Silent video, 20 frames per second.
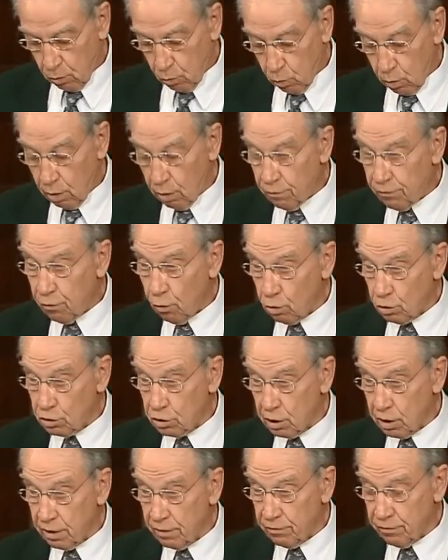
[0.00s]
Well,
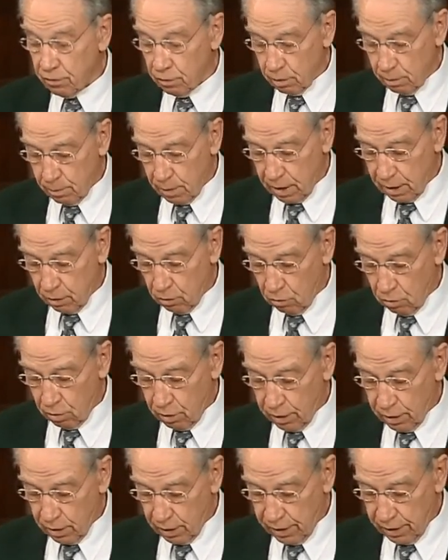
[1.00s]
fortunately for the
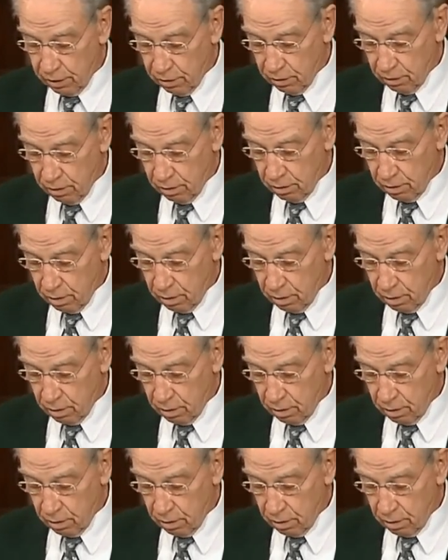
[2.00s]
minority leader,